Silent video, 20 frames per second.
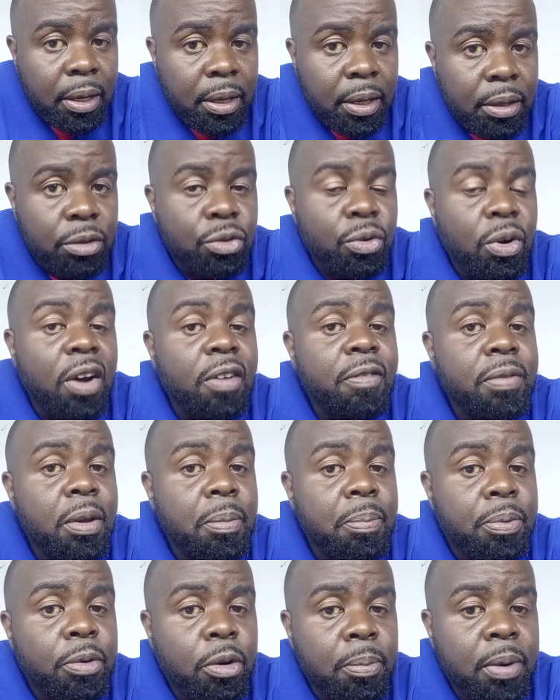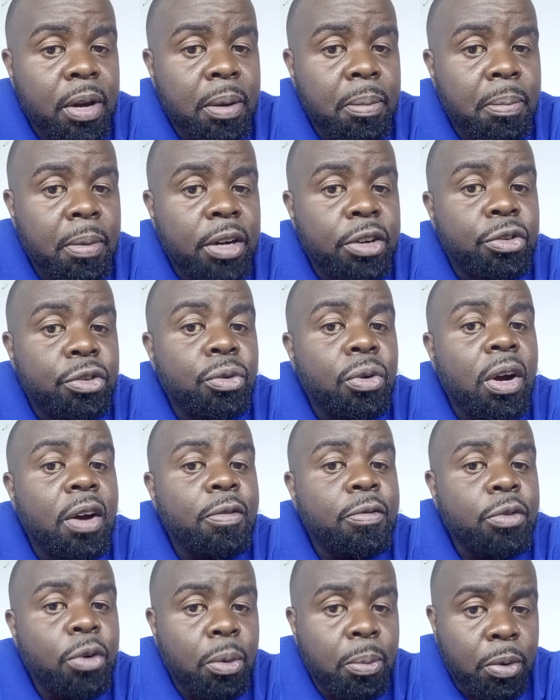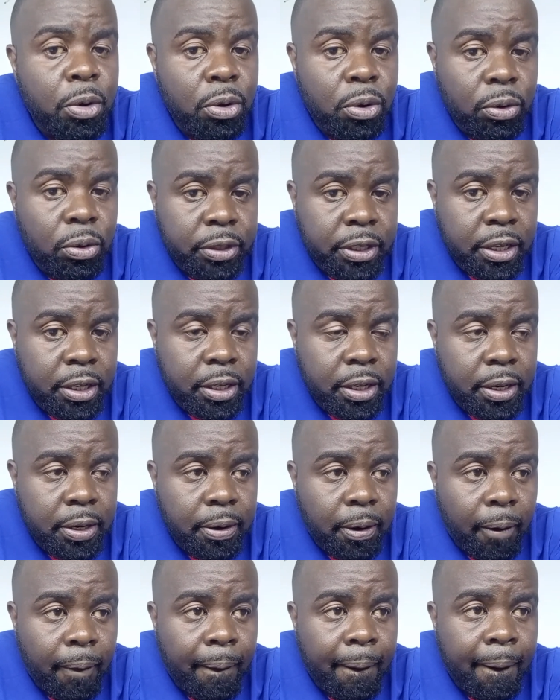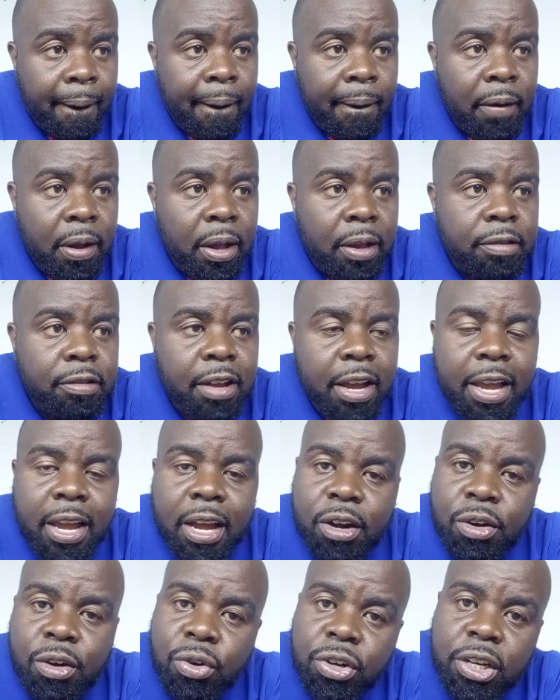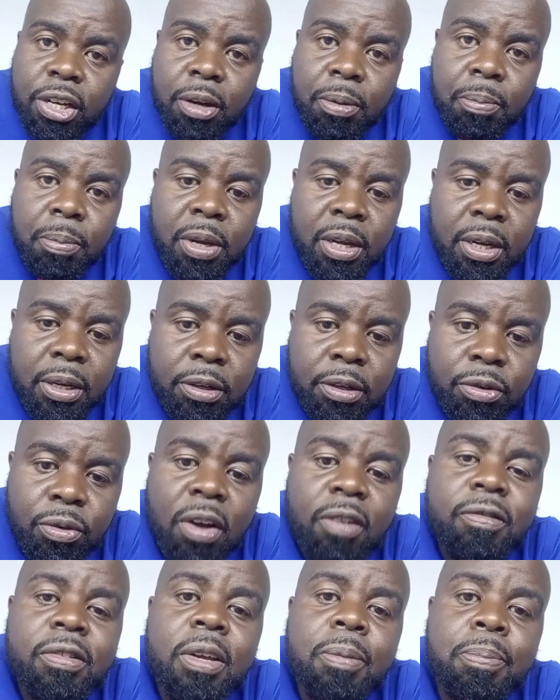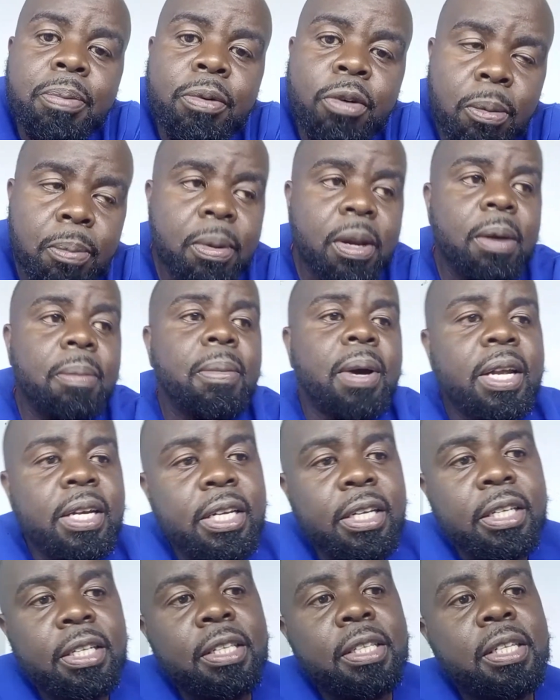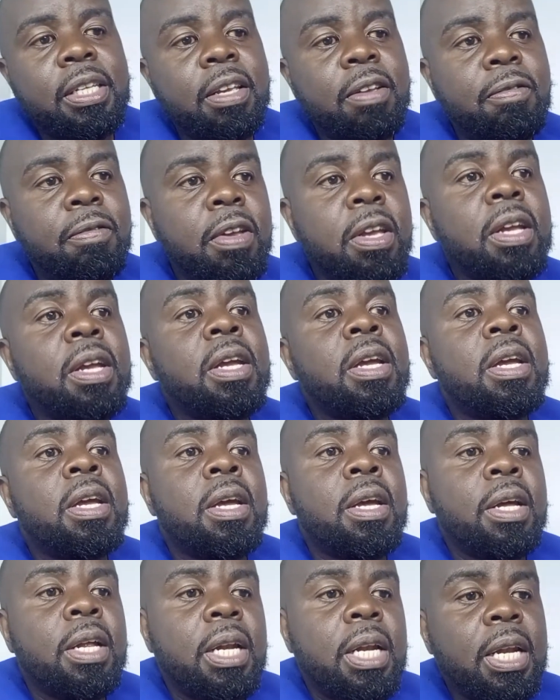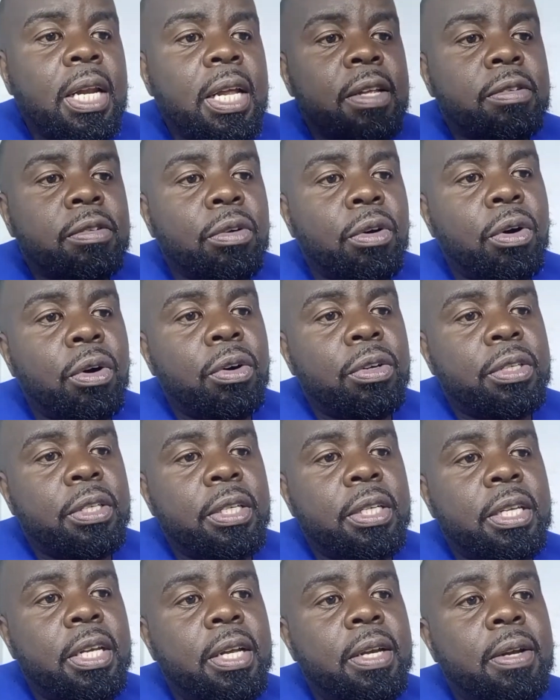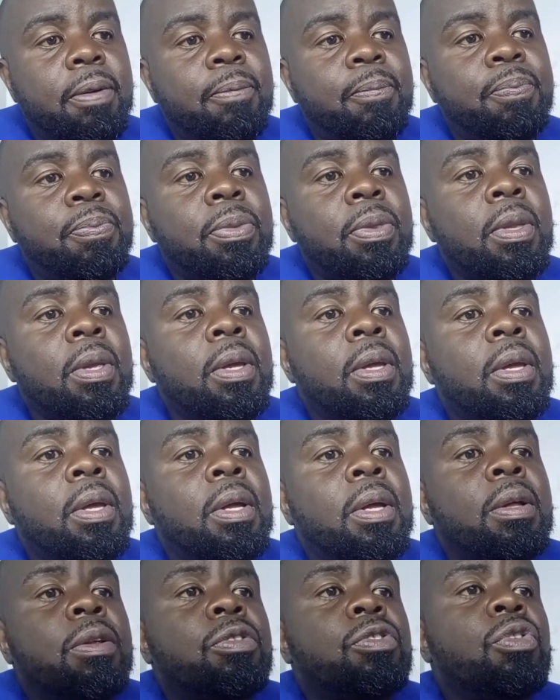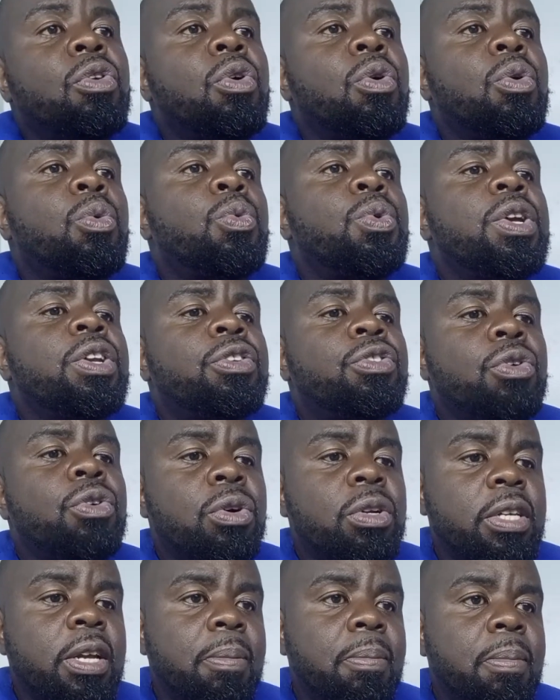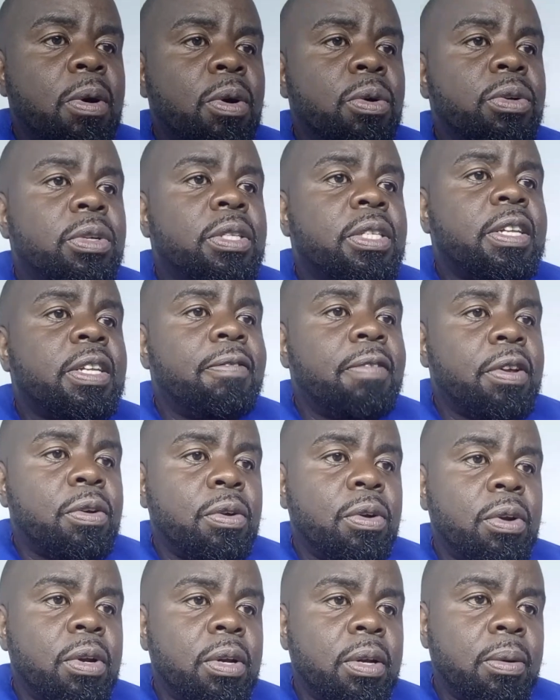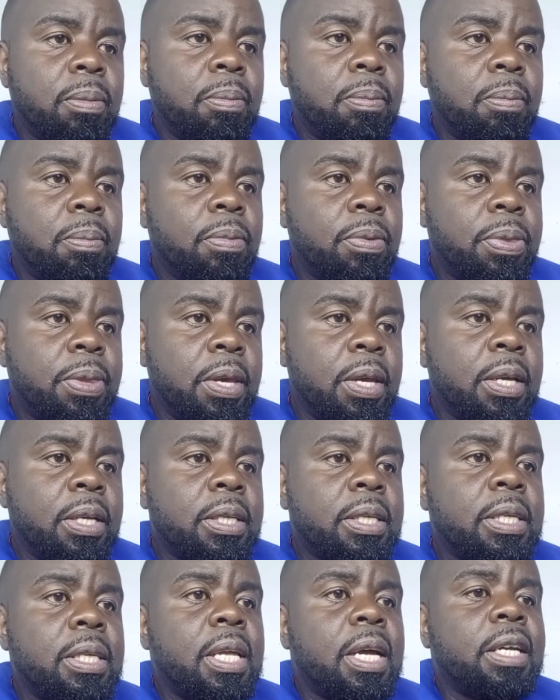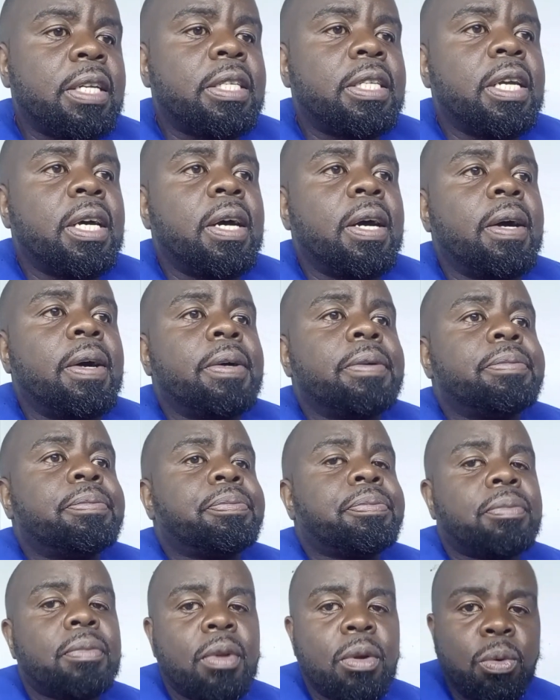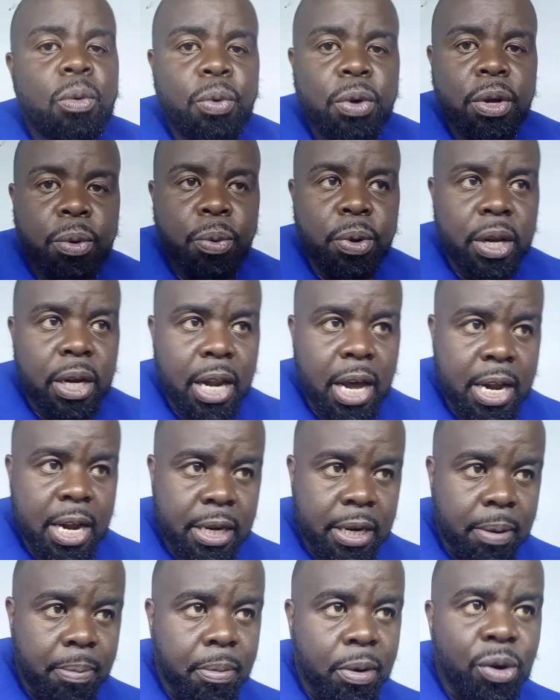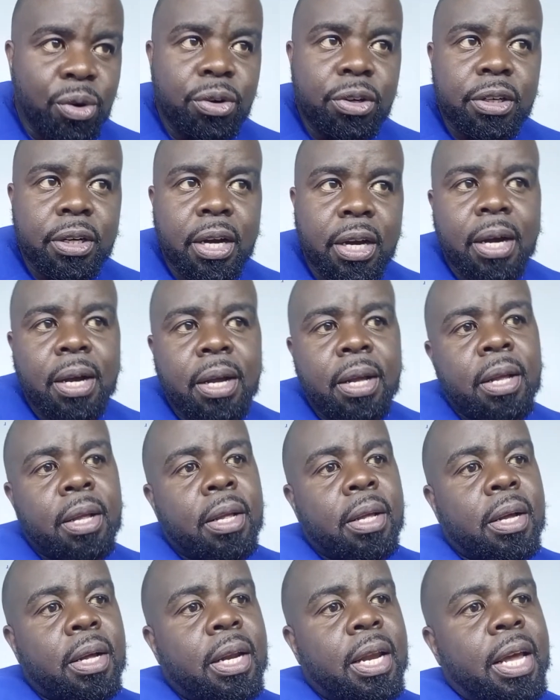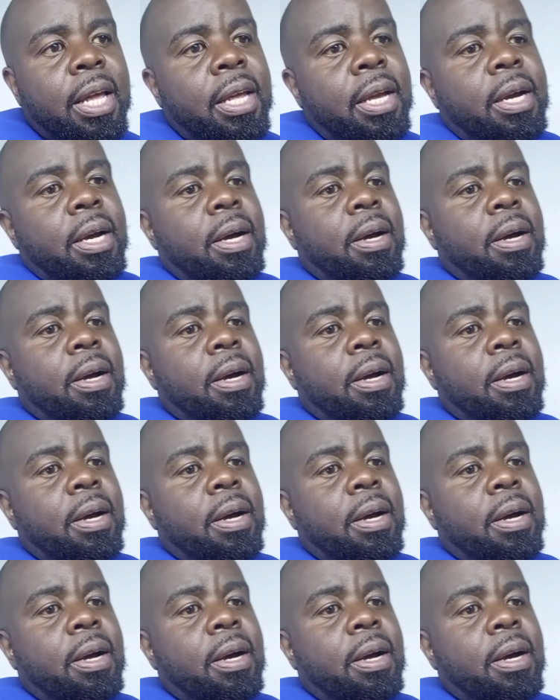you have the problem but you have normal oxygen. Cyanotic means you have the problem and it is giving less oxygen. So we talked about several things that we learned about, like